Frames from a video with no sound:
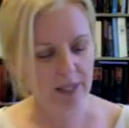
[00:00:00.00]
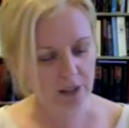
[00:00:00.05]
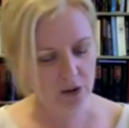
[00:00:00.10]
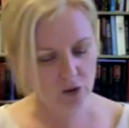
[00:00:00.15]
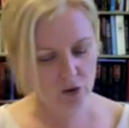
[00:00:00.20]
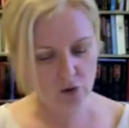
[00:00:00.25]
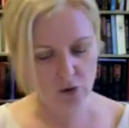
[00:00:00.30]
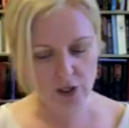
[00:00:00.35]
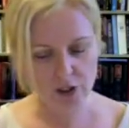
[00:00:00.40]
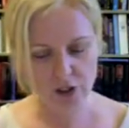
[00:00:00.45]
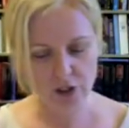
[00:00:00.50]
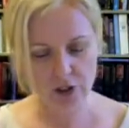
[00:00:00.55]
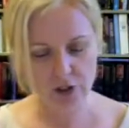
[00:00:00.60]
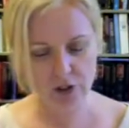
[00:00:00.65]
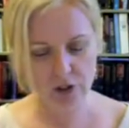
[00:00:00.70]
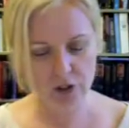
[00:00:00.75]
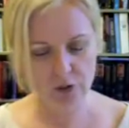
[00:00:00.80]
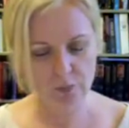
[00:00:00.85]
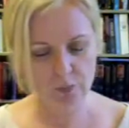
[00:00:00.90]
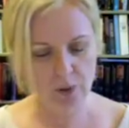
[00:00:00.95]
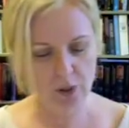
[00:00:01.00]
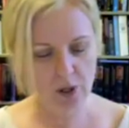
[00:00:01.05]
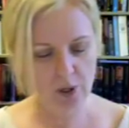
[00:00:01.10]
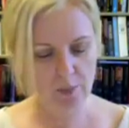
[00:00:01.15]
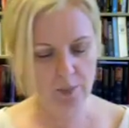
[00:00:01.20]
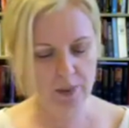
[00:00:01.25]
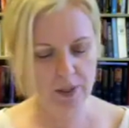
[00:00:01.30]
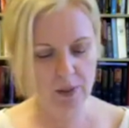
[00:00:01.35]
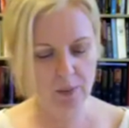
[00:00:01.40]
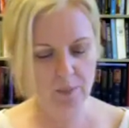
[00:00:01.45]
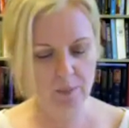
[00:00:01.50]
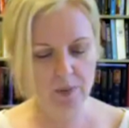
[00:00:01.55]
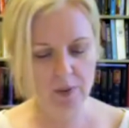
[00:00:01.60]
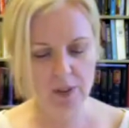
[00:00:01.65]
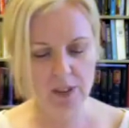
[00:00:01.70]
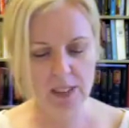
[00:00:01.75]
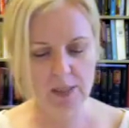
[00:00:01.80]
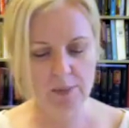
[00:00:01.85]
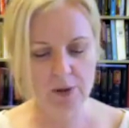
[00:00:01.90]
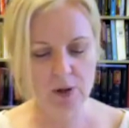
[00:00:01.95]
and crushes his park bench.
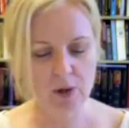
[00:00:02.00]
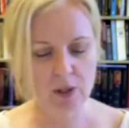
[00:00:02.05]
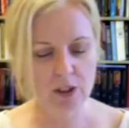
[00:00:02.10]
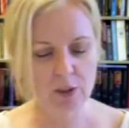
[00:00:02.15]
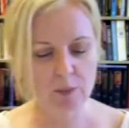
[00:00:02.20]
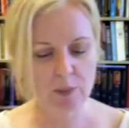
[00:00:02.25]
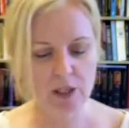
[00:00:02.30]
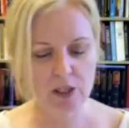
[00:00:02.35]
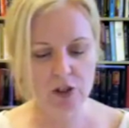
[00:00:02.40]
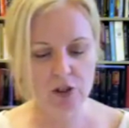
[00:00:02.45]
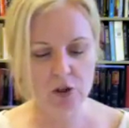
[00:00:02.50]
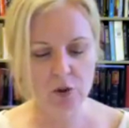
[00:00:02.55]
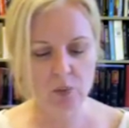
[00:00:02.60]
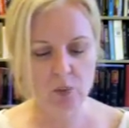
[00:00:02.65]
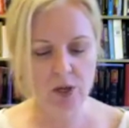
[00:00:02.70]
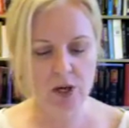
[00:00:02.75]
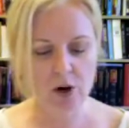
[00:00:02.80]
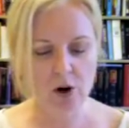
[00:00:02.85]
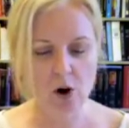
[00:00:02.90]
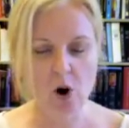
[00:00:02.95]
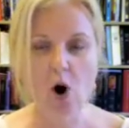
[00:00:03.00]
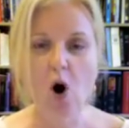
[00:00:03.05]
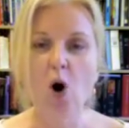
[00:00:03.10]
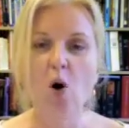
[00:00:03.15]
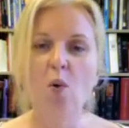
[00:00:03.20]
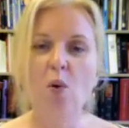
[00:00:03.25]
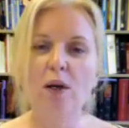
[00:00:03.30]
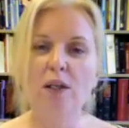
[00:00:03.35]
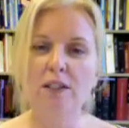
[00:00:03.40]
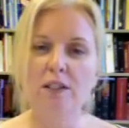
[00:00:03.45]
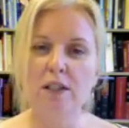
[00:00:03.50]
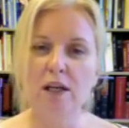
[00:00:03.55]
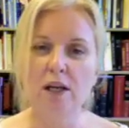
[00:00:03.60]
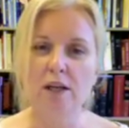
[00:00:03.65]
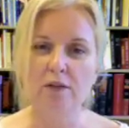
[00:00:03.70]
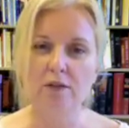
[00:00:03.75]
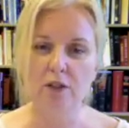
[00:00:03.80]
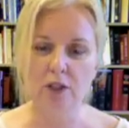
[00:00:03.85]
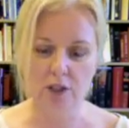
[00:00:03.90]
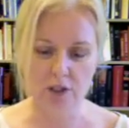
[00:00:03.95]
Democrats make sure we are always
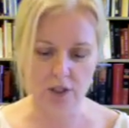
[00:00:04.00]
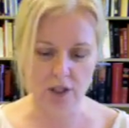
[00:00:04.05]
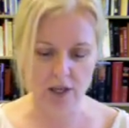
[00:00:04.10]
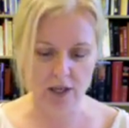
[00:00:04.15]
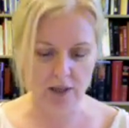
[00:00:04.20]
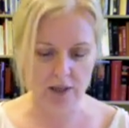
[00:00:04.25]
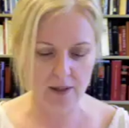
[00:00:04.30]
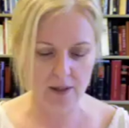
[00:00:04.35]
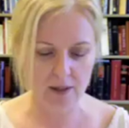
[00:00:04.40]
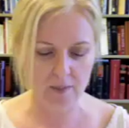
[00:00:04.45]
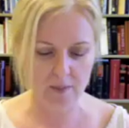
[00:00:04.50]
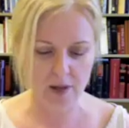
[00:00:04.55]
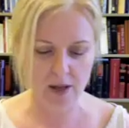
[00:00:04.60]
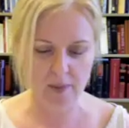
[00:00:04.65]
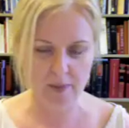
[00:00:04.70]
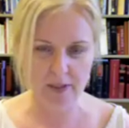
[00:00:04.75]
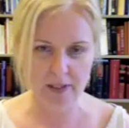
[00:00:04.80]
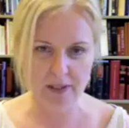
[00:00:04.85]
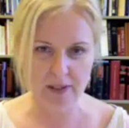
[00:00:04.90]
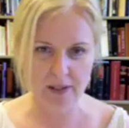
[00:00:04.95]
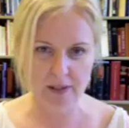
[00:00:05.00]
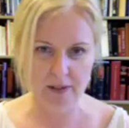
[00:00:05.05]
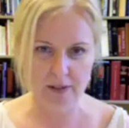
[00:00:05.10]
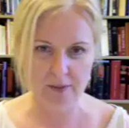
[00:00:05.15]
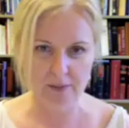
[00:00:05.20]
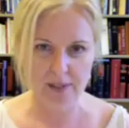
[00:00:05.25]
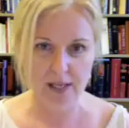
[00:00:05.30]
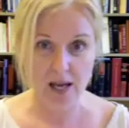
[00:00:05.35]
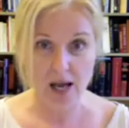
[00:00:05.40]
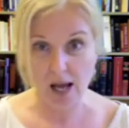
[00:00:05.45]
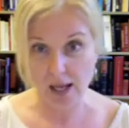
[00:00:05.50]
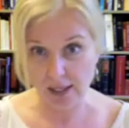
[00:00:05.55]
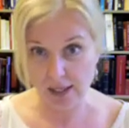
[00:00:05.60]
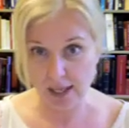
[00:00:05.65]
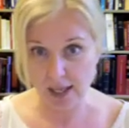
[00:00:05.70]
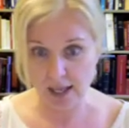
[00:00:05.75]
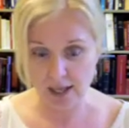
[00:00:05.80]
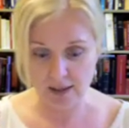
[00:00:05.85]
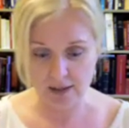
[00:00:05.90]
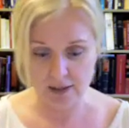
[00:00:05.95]
safe, just like Mommy does.
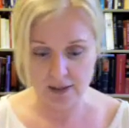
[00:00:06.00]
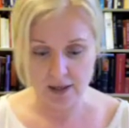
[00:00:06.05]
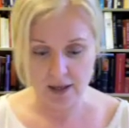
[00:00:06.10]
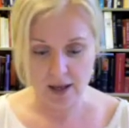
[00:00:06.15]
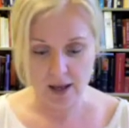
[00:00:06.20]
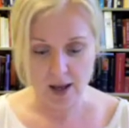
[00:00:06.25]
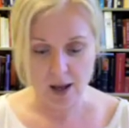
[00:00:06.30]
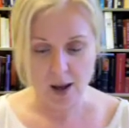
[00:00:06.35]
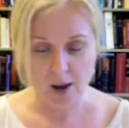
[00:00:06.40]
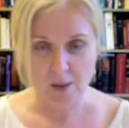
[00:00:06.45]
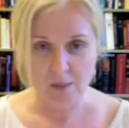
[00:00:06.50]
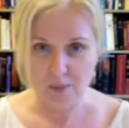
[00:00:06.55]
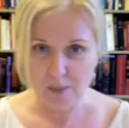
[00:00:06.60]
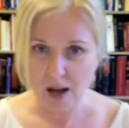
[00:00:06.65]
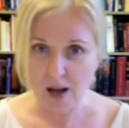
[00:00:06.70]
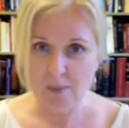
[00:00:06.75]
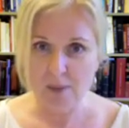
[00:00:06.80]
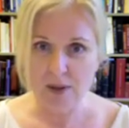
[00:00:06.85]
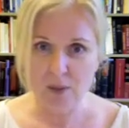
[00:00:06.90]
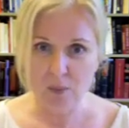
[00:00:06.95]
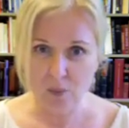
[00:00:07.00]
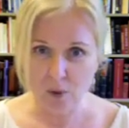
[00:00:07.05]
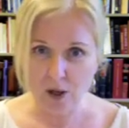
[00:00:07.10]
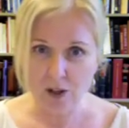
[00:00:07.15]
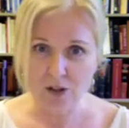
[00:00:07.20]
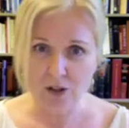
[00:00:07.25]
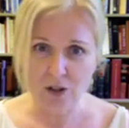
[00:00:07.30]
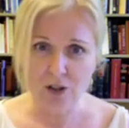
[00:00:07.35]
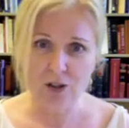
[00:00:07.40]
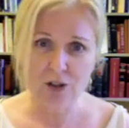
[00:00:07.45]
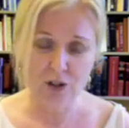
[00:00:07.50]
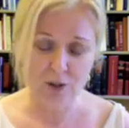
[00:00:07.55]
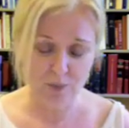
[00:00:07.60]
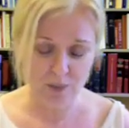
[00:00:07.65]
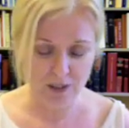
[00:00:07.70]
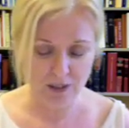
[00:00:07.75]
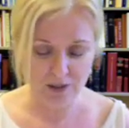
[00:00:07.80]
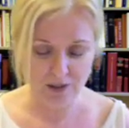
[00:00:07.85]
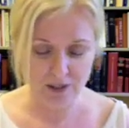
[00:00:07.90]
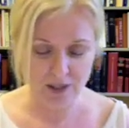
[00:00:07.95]
Again, Mommy wants you to
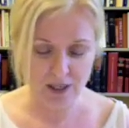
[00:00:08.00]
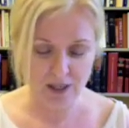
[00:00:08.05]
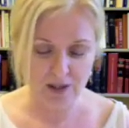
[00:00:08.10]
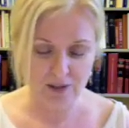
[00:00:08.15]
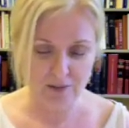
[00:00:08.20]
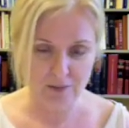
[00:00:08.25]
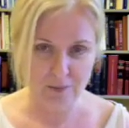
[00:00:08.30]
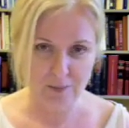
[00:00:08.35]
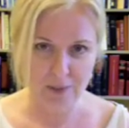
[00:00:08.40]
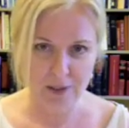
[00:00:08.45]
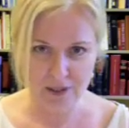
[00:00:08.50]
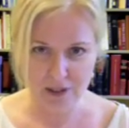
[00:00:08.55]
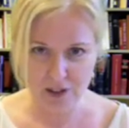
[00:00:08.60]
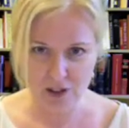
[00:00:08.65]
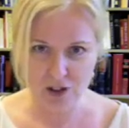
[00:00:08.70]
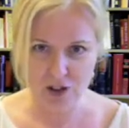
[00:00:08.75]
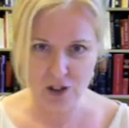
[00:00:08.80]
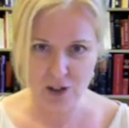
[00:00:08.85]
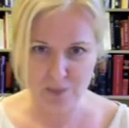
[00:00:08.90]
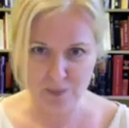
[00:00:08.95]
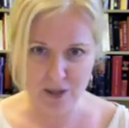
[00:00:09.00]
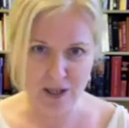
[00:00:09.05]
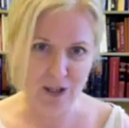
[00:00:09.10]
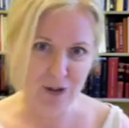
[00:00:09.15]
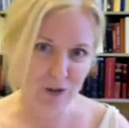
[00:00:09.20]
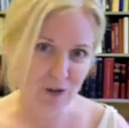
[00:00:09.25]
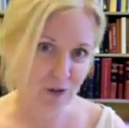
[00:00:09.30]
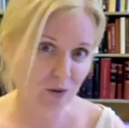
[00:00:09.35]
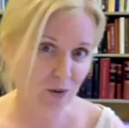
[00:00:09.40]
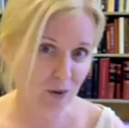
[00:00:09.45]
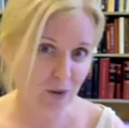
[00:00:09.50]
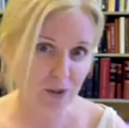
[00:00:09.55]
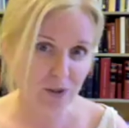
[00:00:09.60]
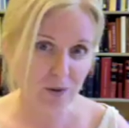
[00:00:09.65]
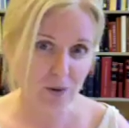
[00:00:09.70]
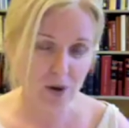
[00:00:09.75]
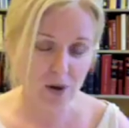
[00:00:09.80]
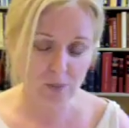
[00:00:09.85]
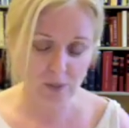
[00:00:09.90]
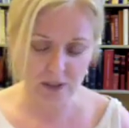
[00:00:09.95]
be safe, but does she make sure you're
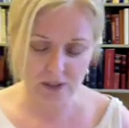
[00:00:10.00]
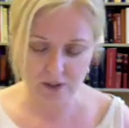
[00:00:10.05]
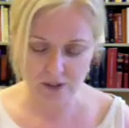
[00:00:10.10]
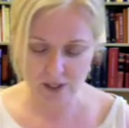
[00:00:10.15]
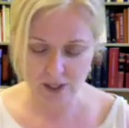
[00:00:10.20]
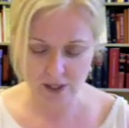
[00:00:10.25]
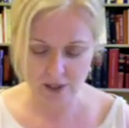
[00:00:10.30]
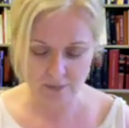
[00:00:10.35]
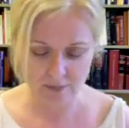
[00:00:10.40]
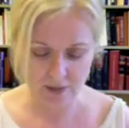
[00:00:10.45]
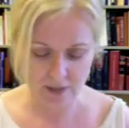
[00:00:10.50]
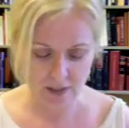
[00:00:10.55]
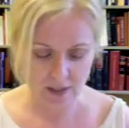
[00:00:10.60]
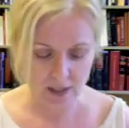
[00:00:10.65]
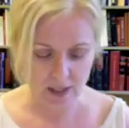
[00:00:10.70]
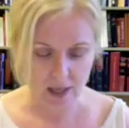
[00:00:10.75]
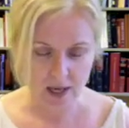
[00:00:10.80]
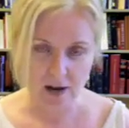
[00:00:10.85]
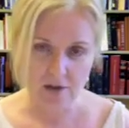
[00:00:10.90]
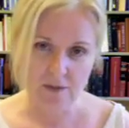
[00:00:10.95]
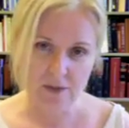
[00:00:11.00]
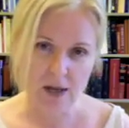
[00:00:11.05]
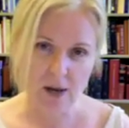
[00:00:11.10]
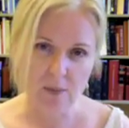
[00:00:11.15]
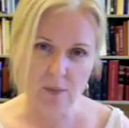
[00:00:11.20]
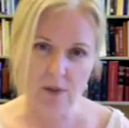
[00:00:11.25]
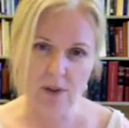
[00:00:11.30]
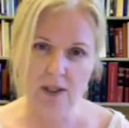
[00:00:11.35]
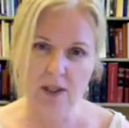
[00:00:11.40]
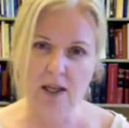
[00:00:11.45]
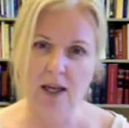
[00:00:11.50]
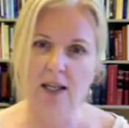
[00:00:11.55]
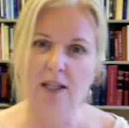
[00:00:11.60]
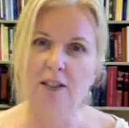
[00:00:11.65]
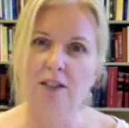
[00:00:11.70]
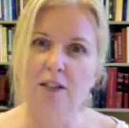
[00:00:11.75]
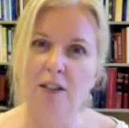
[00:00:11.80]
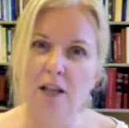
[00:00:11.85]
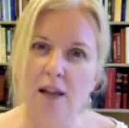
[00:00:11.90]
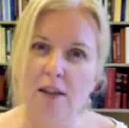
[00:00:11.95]
always safe? If that were the
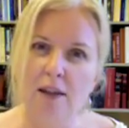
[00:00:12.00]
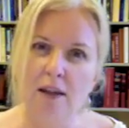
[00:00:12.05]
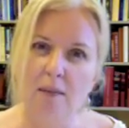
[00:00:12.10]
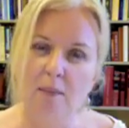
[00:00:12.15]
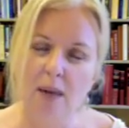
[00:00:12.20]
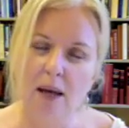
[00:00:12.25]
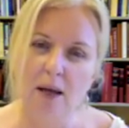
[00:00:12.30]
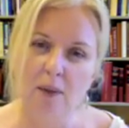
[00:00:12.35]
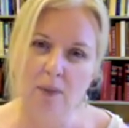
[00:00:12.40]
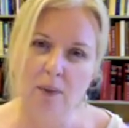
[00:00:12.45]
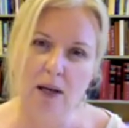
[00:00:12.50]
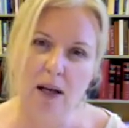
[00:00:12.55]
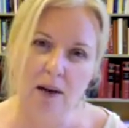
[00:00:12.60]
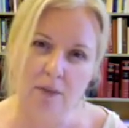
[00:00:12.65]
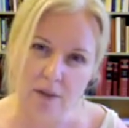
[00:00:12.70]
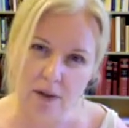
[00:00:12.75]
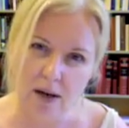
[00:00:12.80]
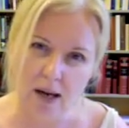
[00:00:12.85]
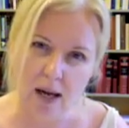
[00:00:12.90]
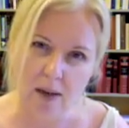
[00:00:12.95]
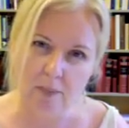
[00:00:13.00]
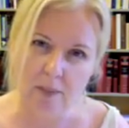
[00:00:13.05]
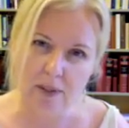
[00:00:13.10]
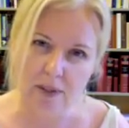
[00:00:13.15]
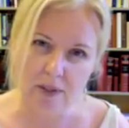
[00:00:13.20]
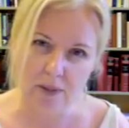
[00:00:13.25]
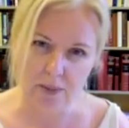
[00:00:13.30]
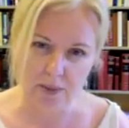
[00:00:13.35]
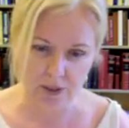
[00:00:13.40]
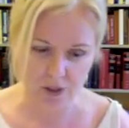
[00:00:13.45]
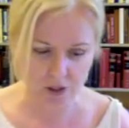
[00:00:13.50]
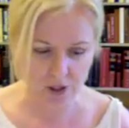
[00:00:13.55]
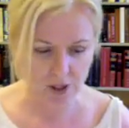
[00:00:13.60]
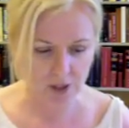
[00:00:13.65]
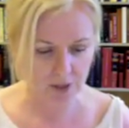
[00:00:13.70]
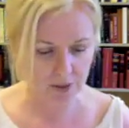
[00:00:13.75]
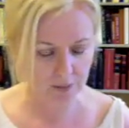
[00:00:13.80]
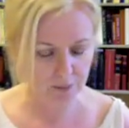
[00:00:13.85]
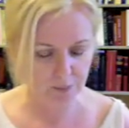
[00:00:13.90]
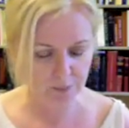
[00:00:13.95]
case, nothing bad would ever happen to a
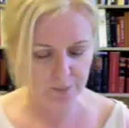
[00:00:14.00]
child.